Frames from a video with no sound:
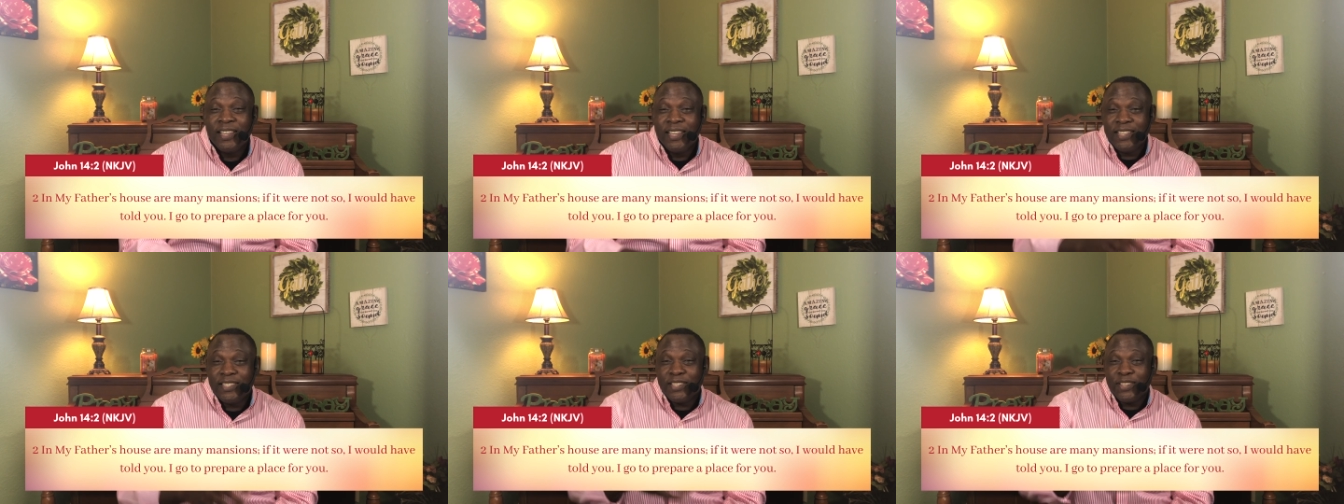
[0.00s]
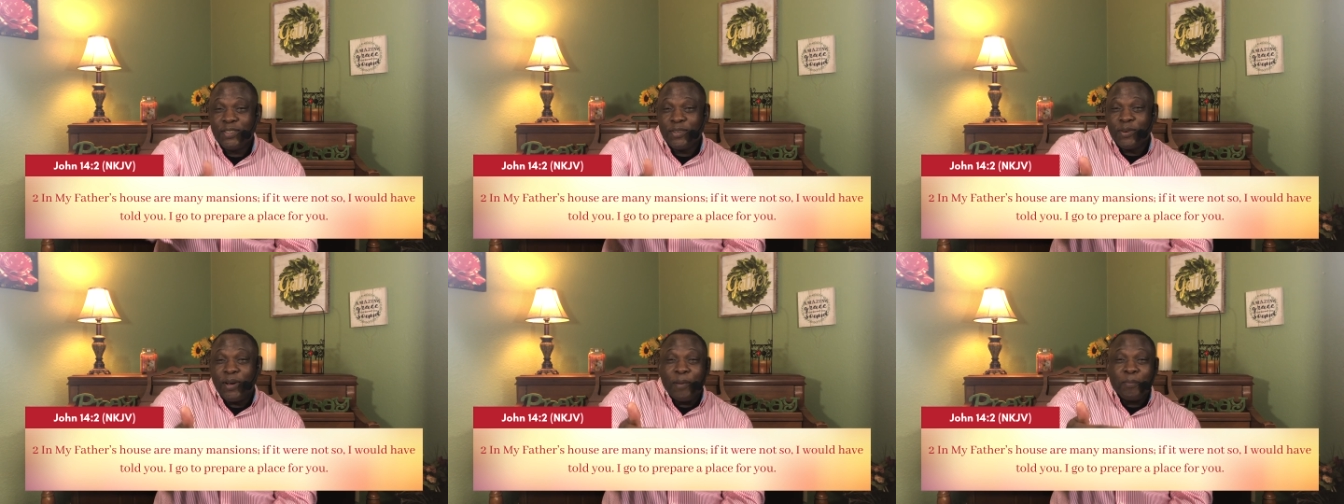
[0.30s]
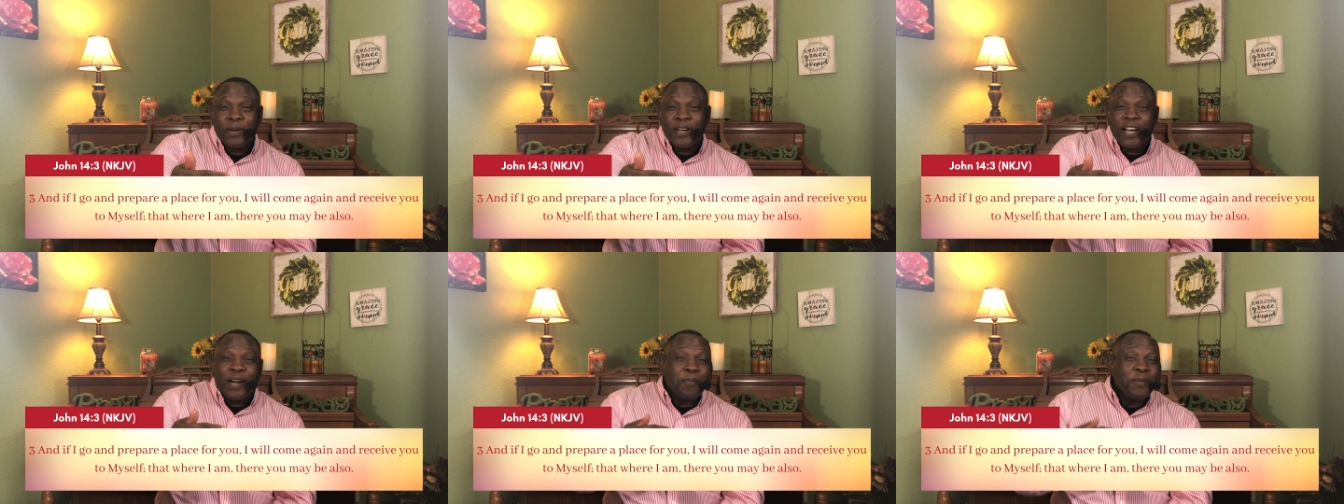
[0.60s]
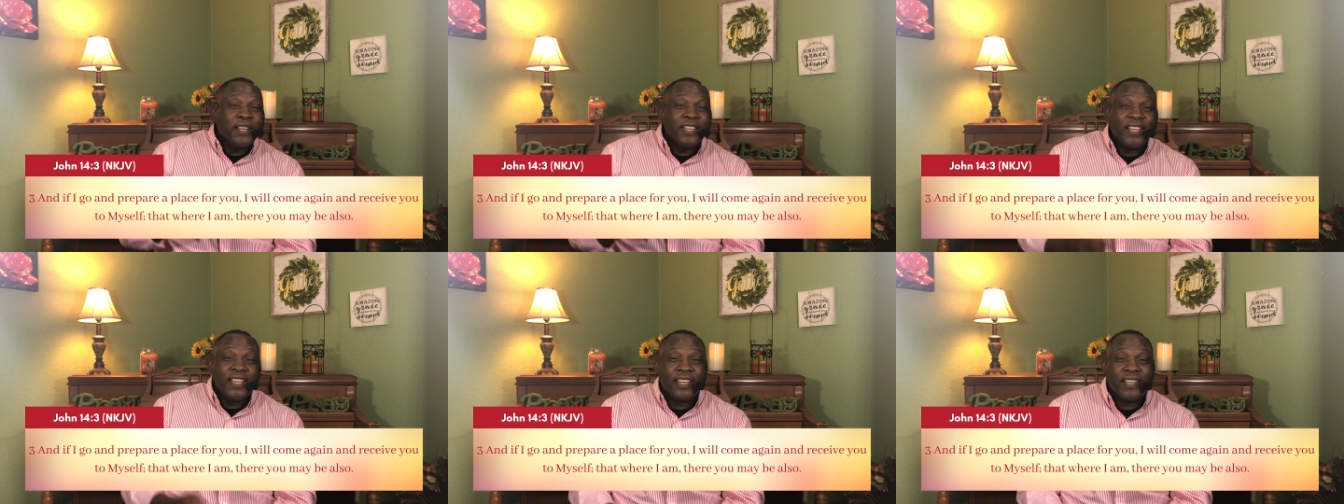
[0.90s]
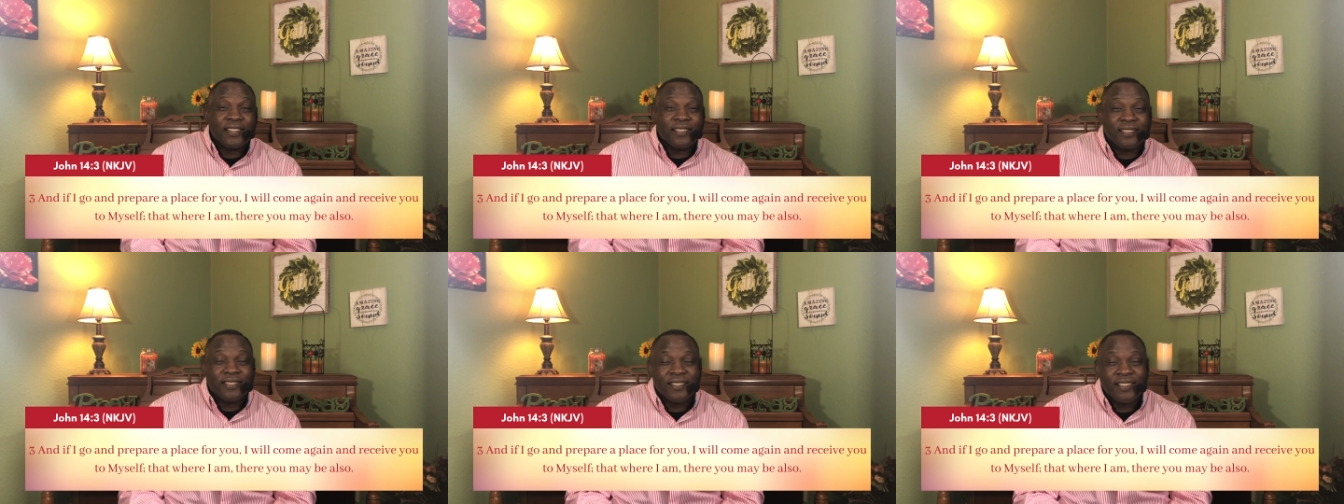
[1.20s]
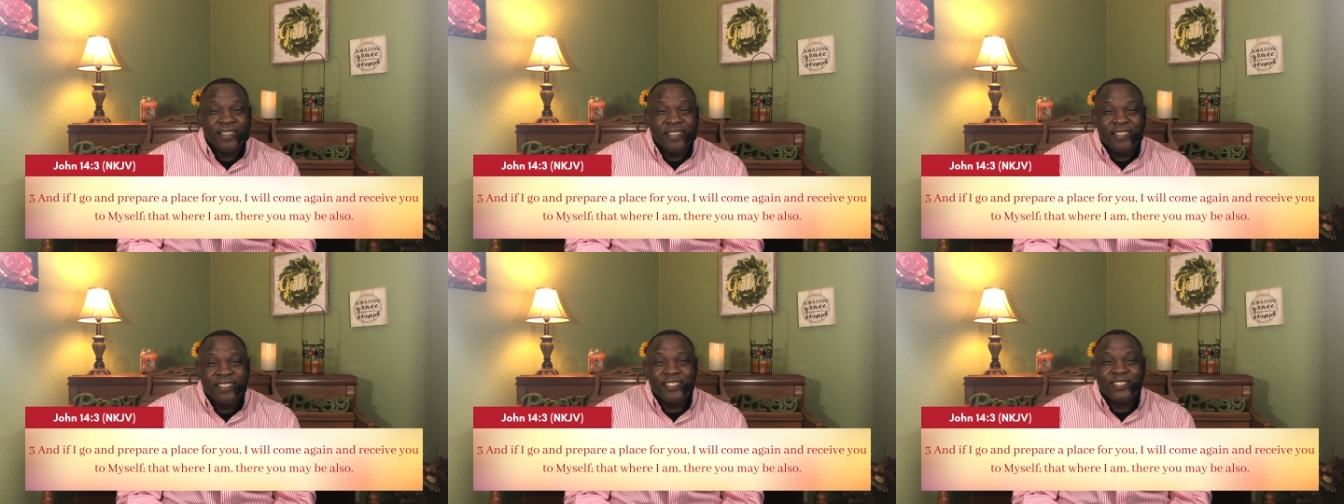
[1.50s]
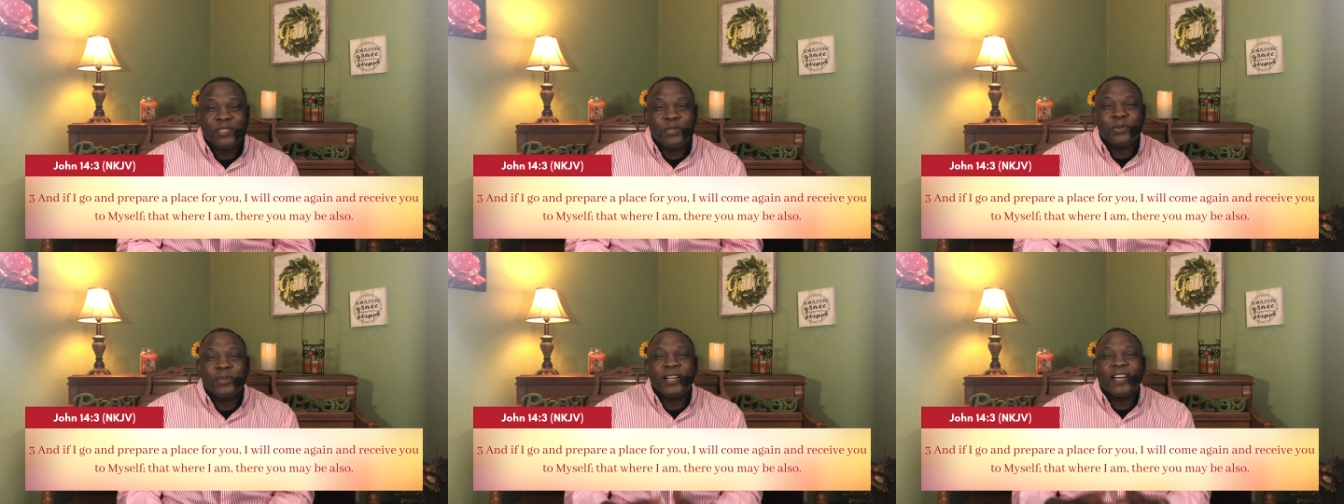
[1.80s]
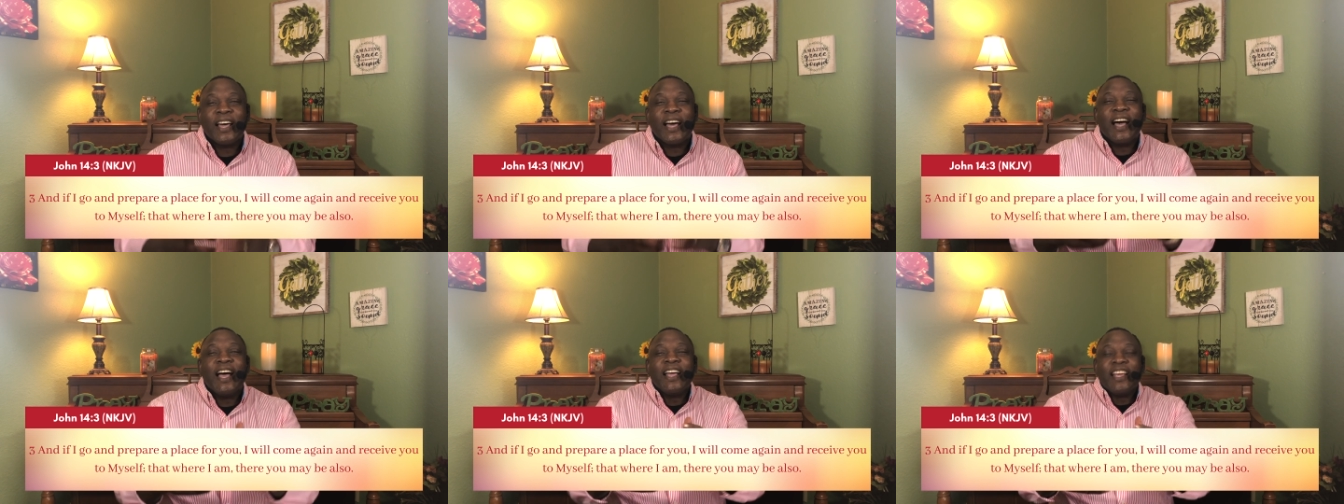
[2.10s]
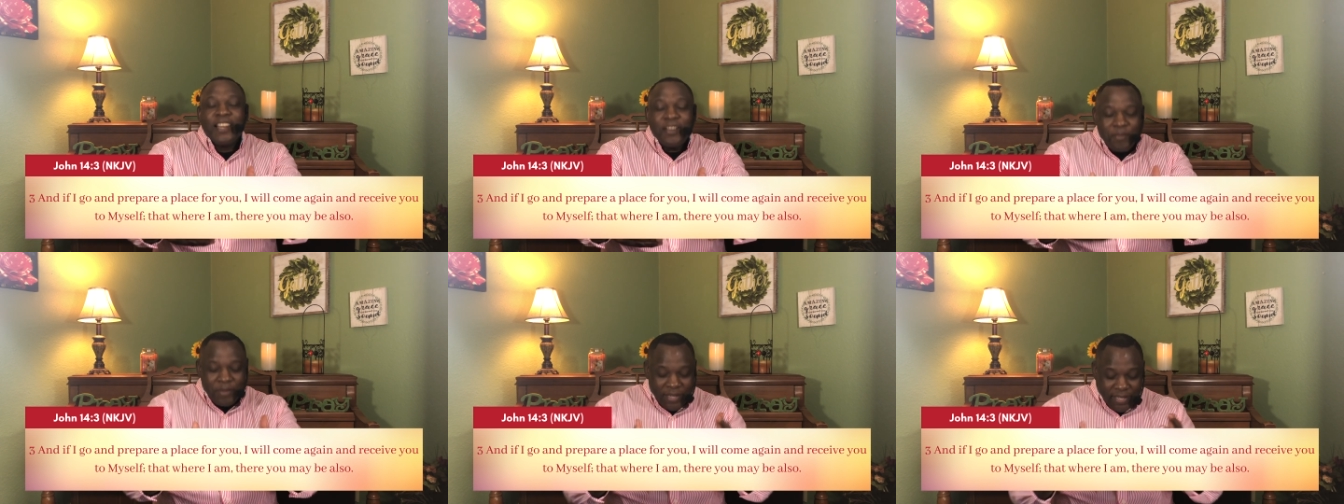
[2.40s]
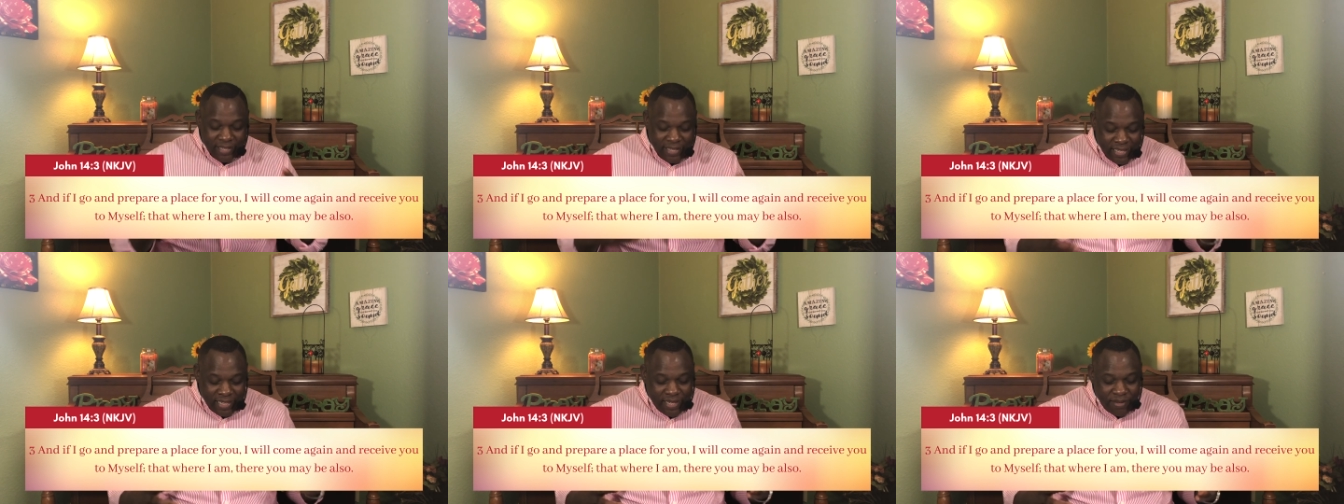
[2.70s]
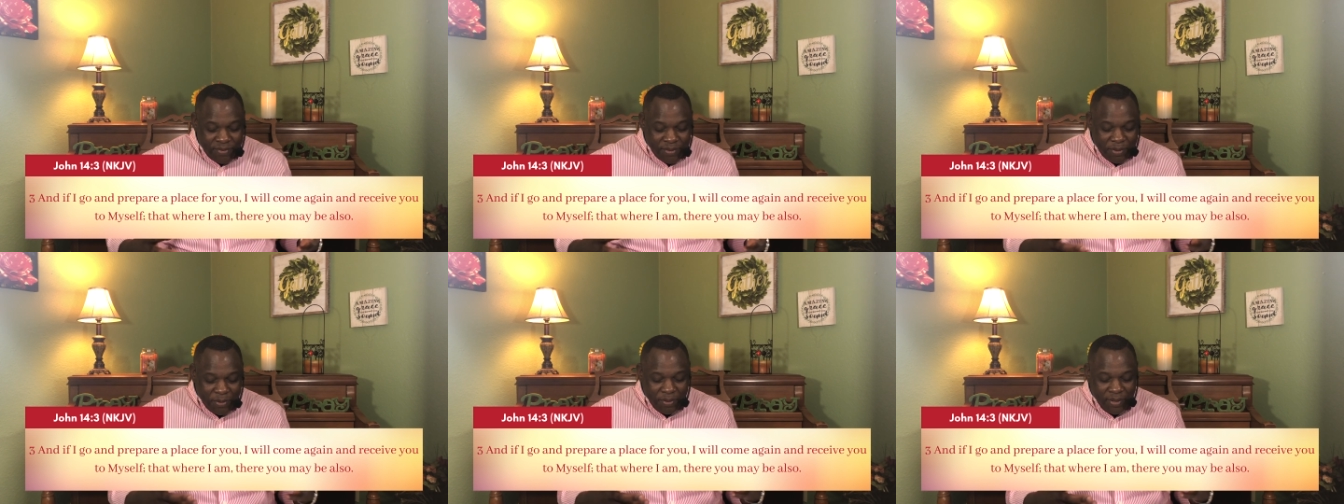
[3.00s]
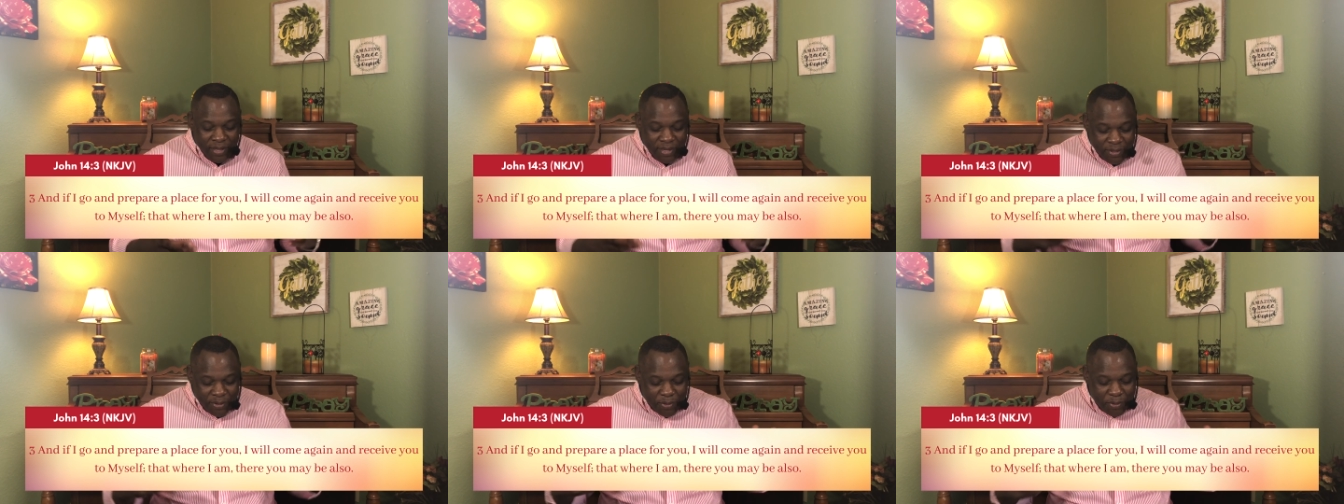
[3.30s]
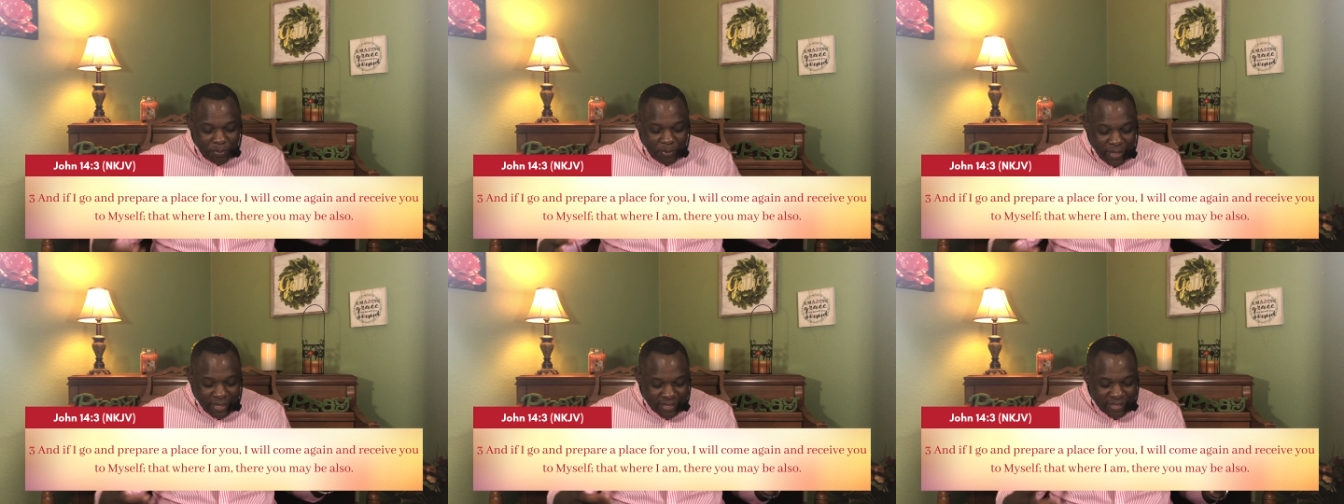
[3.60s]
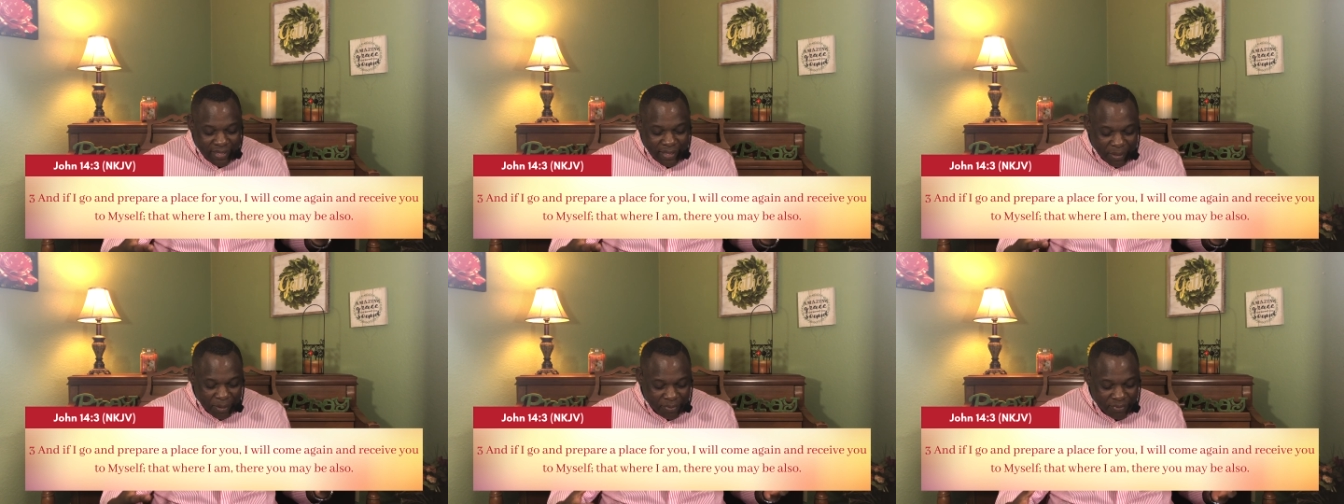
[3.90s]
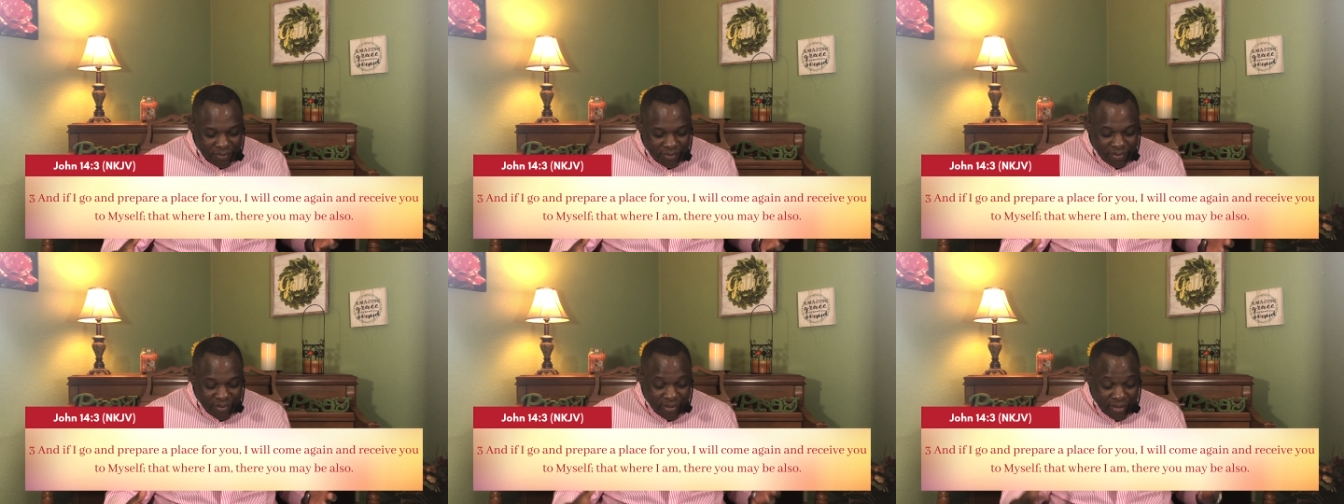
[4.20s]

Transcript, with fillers: He said, "No, I'm come again, so that I can receive you to myself."